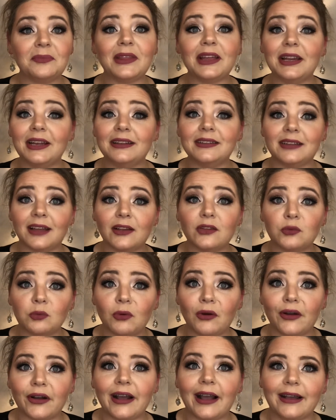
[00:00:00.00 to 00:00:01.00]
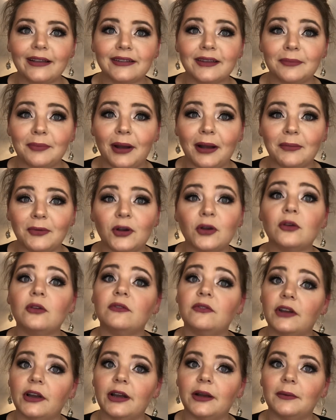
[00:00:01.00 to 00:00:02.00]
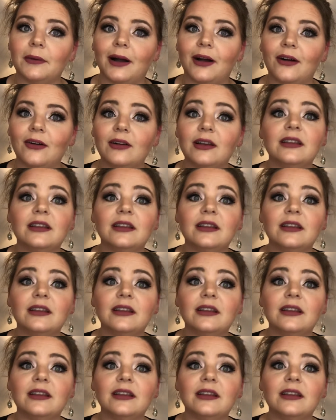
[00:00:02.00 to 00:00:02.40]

and it does work as a primer very well.